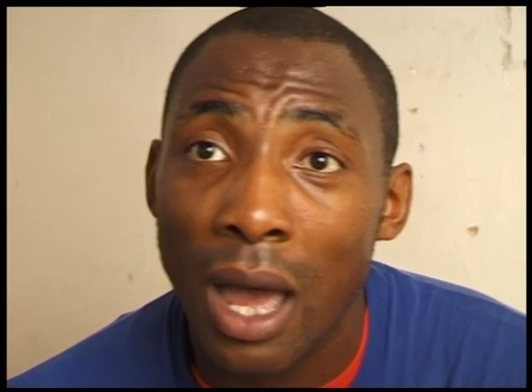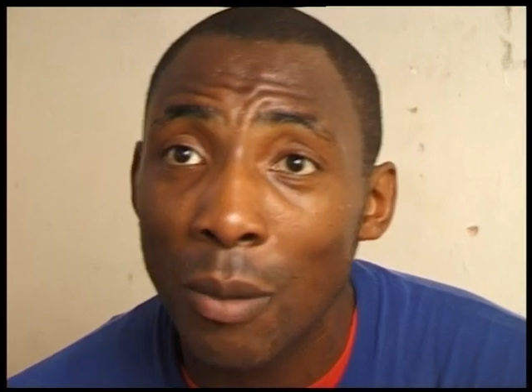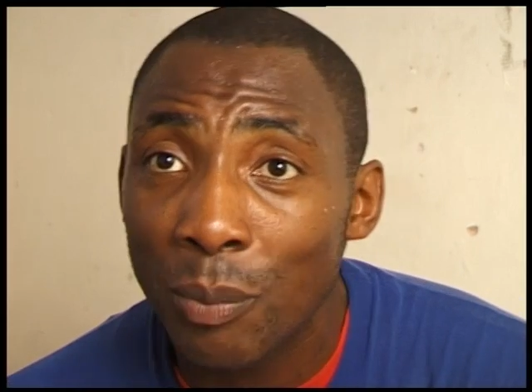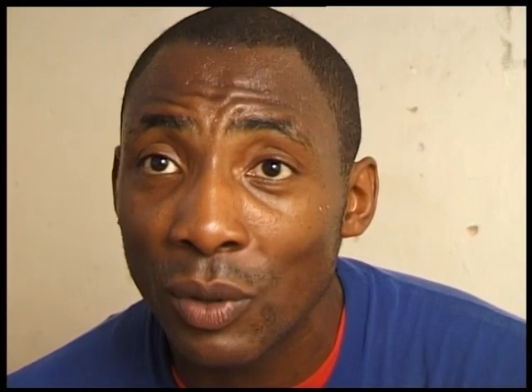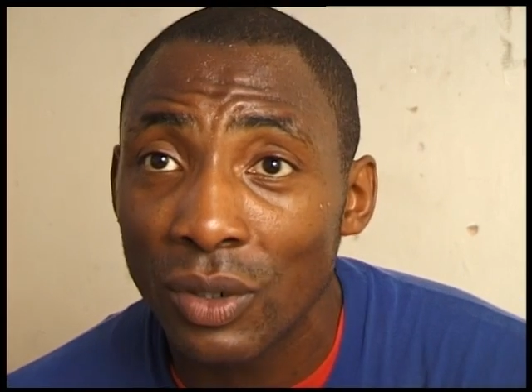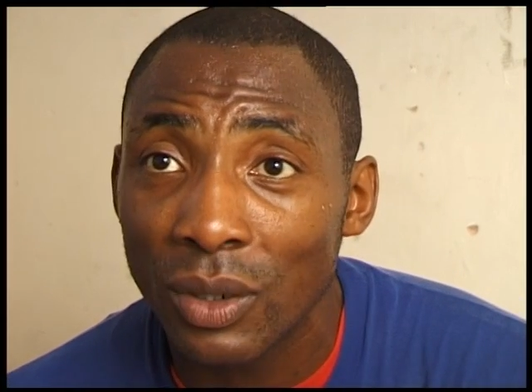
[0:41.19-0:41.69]

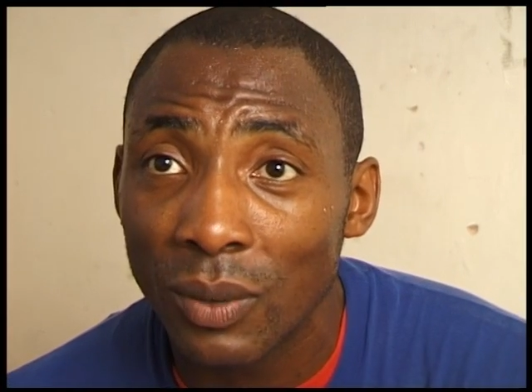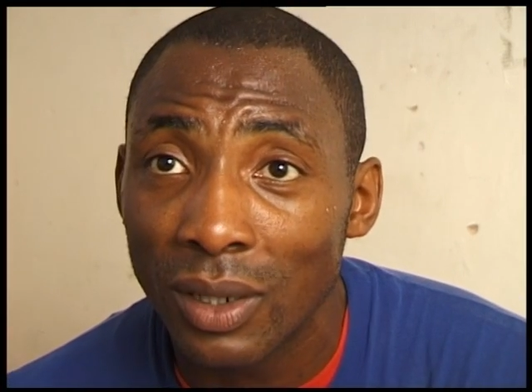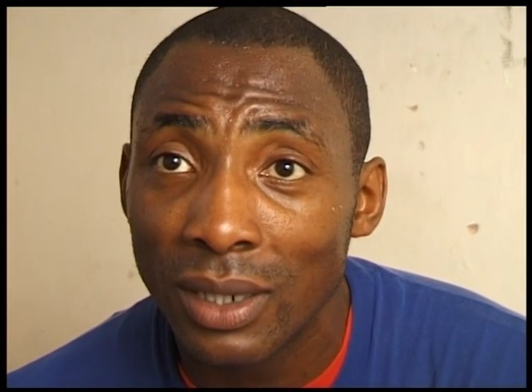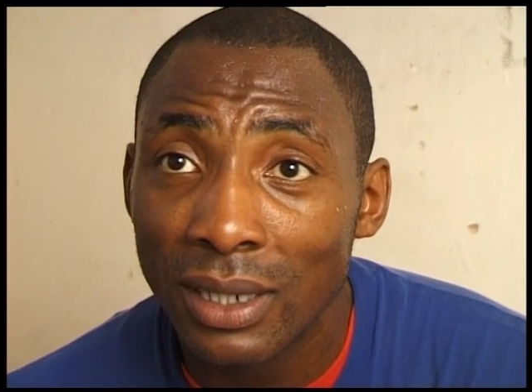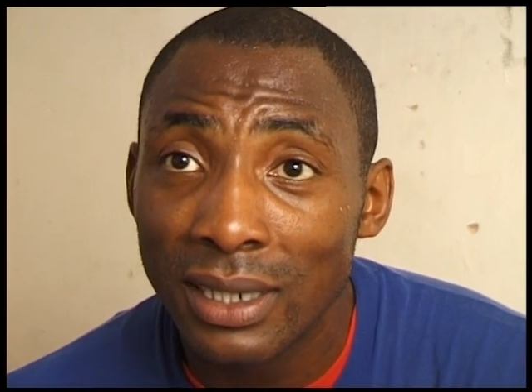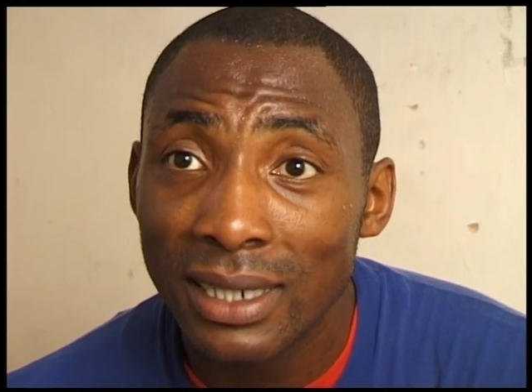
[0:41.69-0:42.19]
how poor you
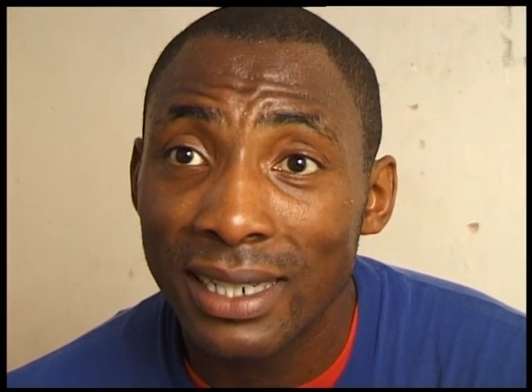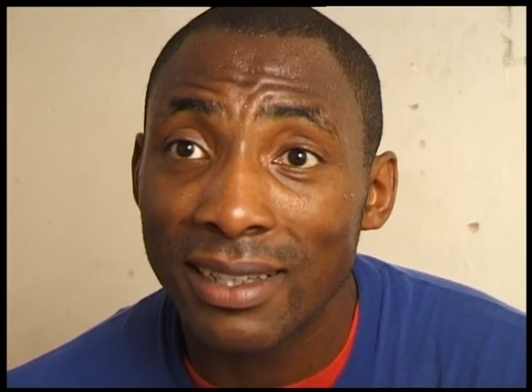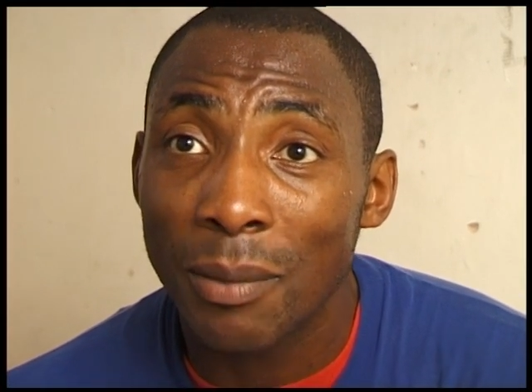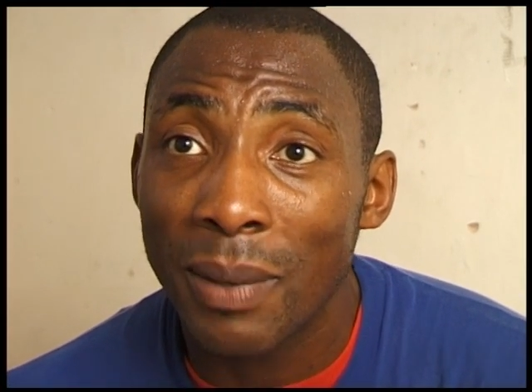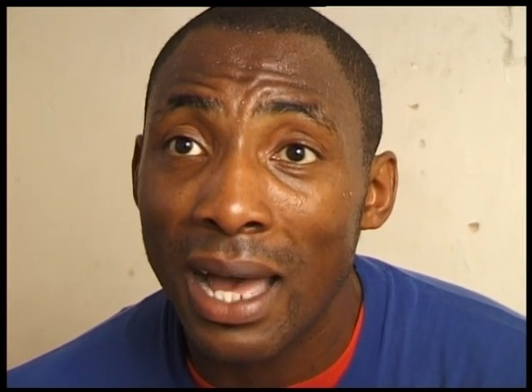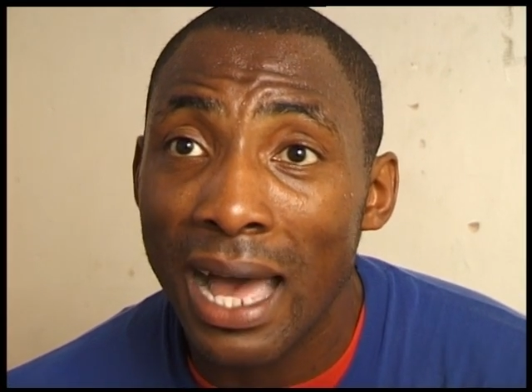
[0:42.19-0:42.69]
are.
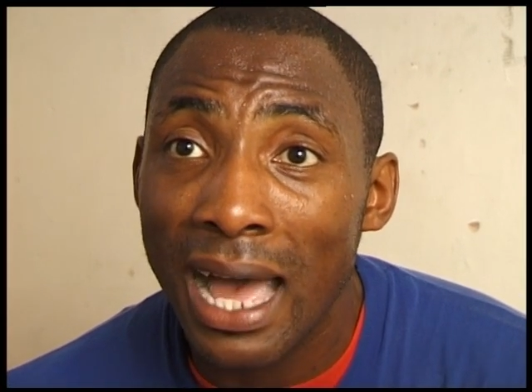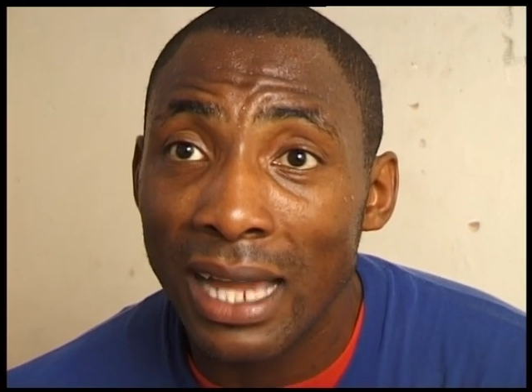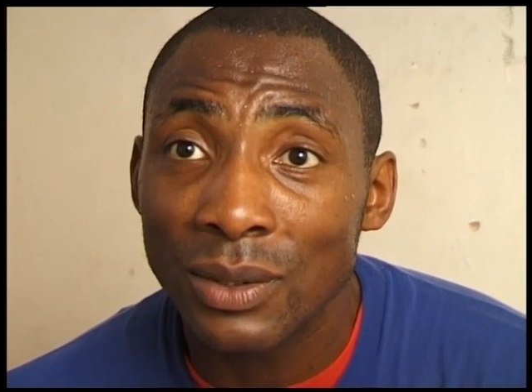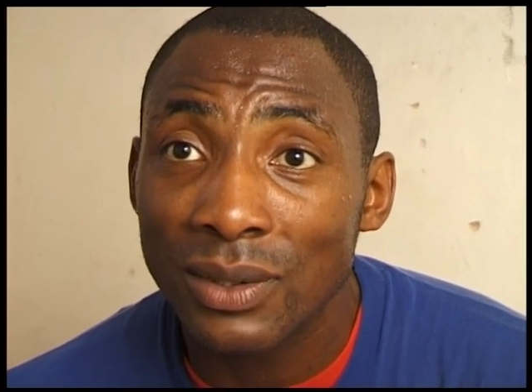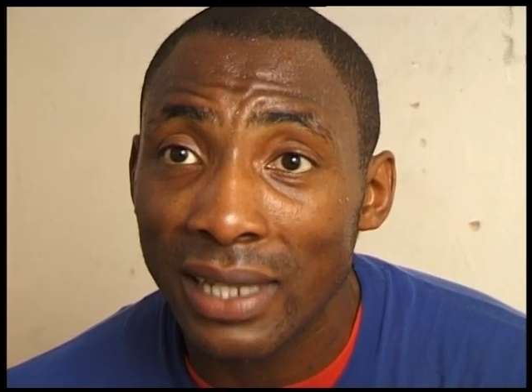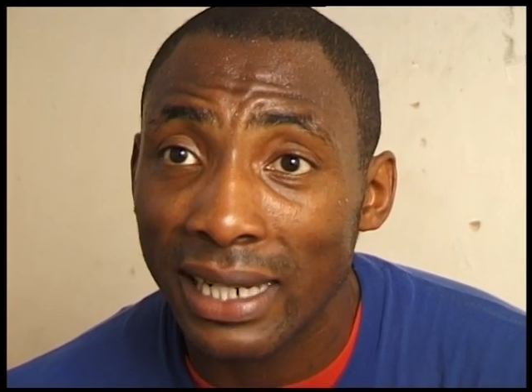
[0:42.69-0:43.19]
It's about how
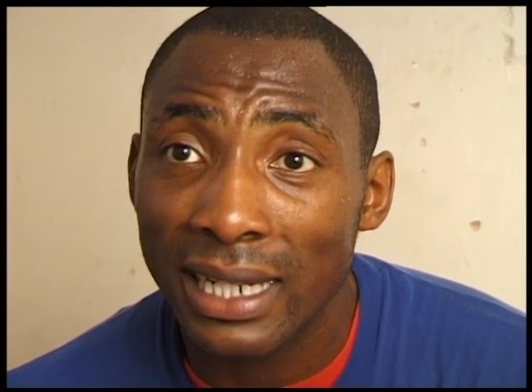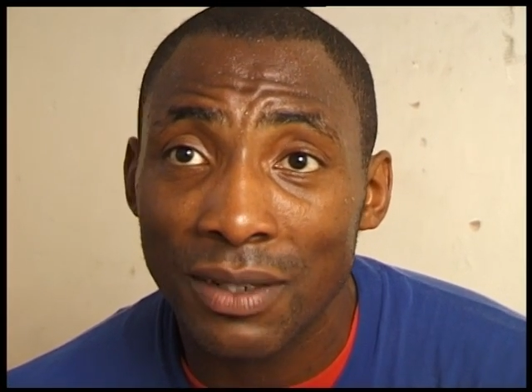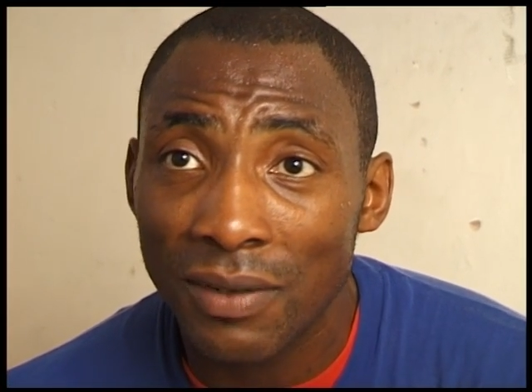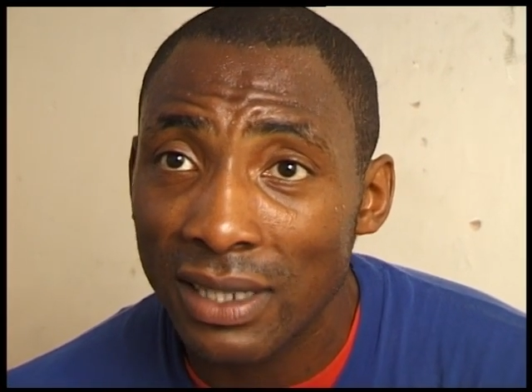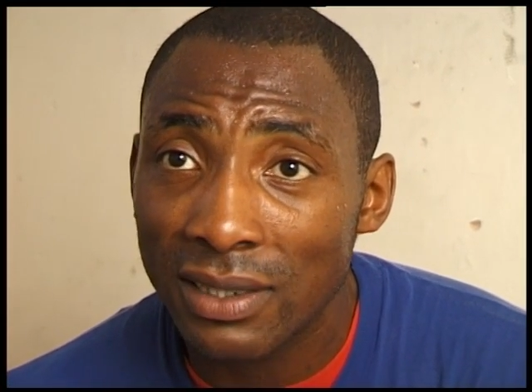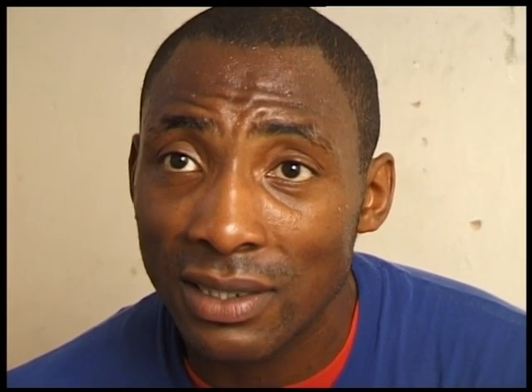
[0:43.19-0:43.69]
you take
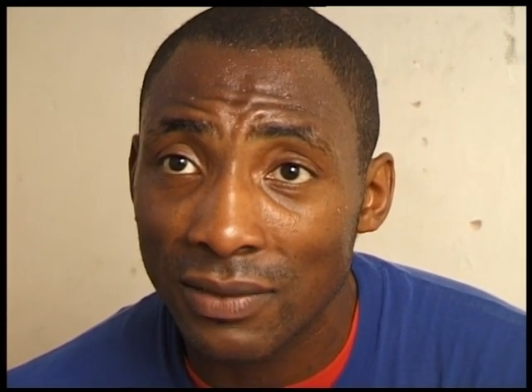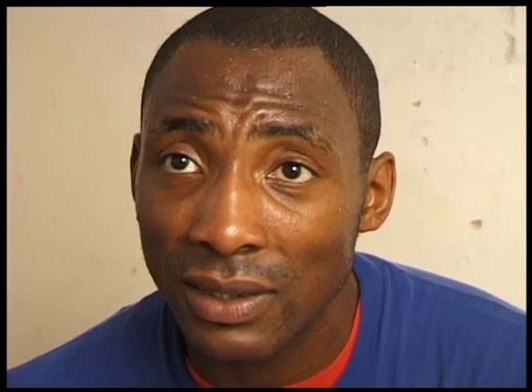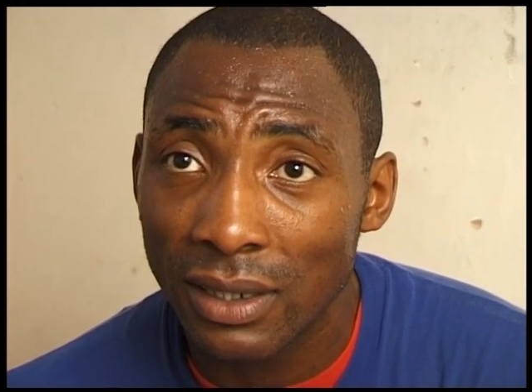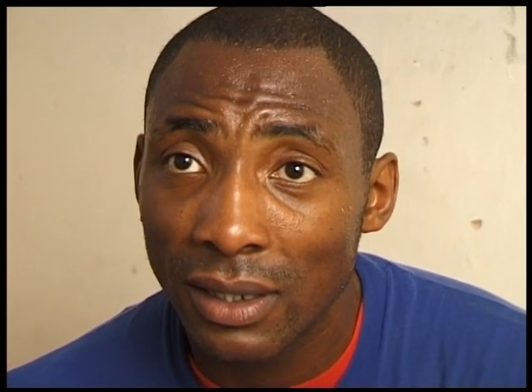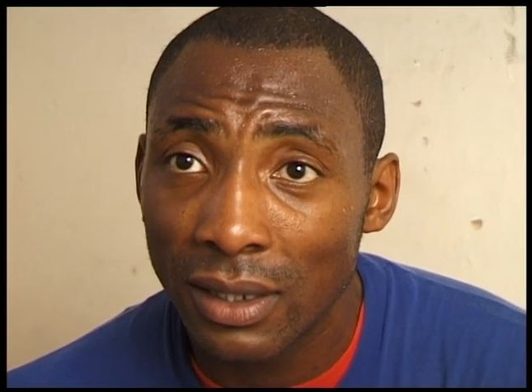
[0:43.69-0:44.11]
advantage of it.